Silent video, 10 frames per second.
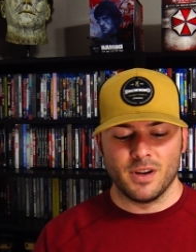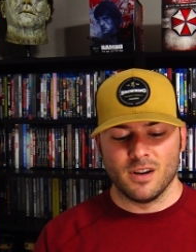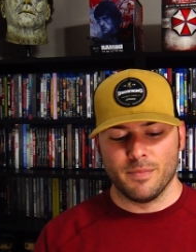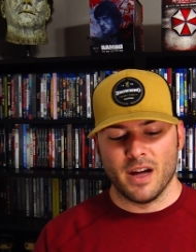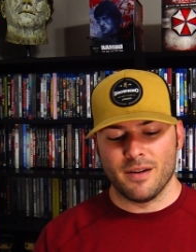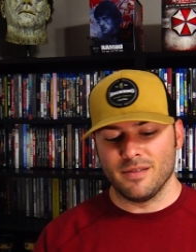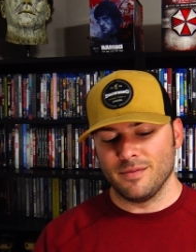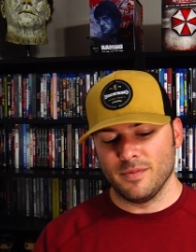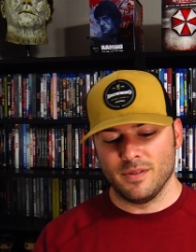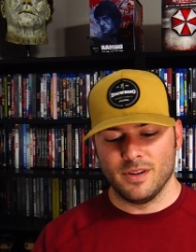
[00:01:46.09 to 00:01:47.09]
About
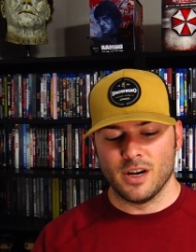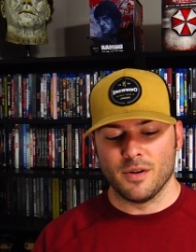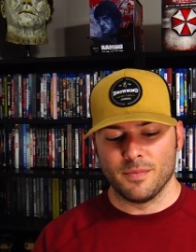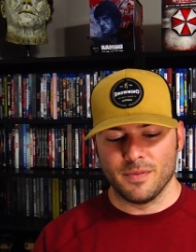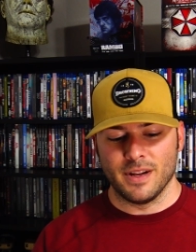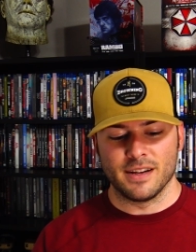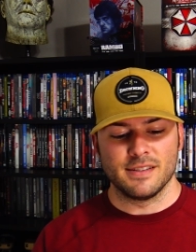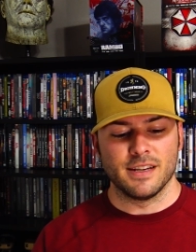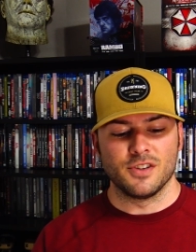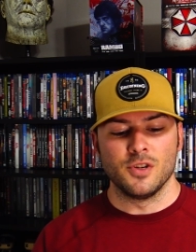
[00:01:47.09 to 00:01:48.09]
like I
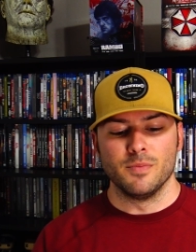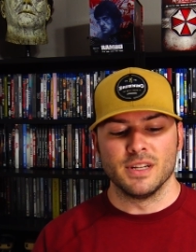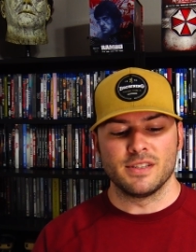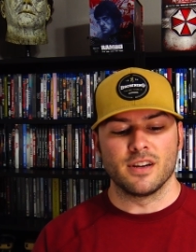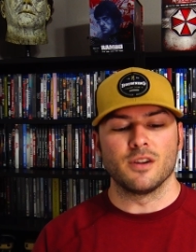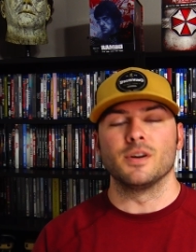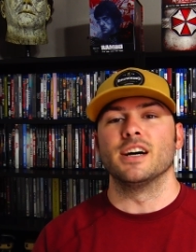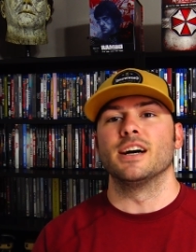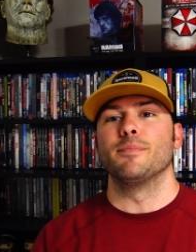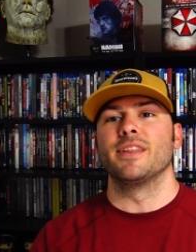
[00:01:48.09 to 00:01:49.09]
said, 2 months
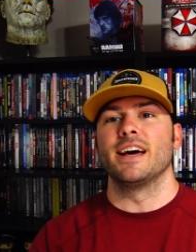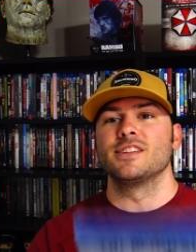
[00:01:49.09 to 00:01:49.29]
ago. But that